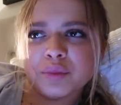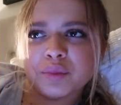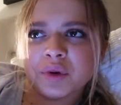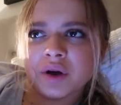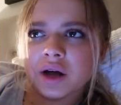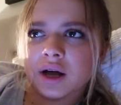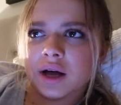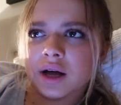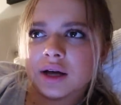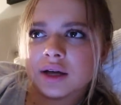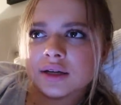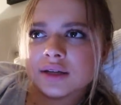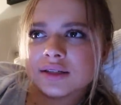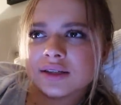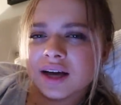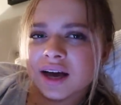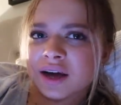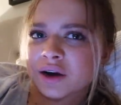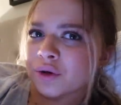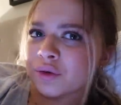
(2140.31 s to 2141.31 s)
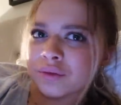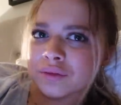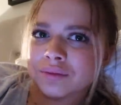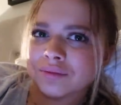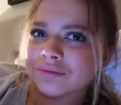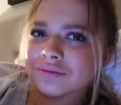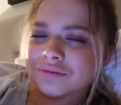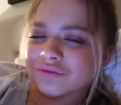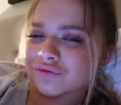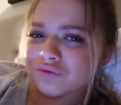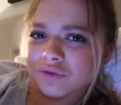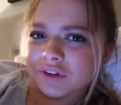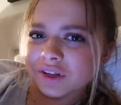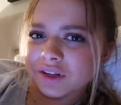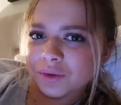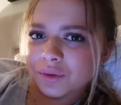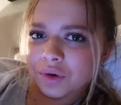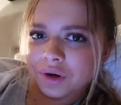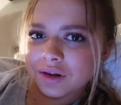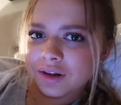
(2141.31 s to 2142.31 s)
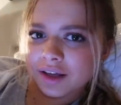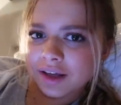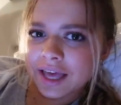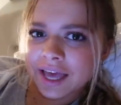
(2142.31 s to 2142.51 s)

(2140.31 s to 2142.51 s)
but I don't really want like